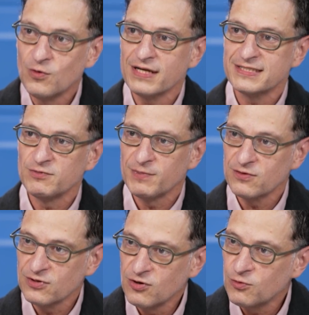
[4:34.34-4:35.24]
You ask them
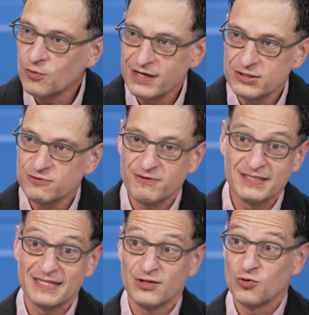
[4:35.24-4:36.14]
about the number one issue
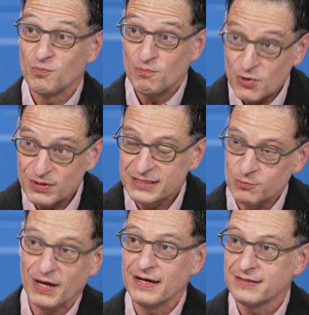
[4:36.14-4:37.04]
facing your
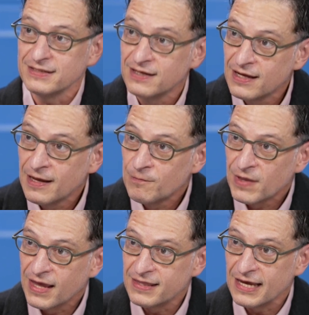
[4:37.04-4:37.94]
municipality.
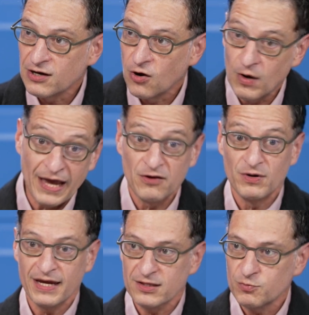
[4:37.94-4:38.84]
And they go, I don't
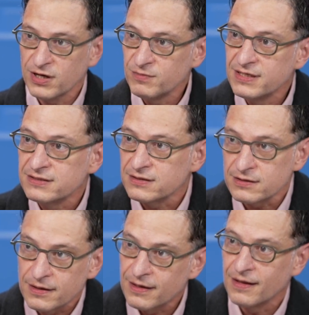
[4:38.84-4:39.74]
like the prime minister.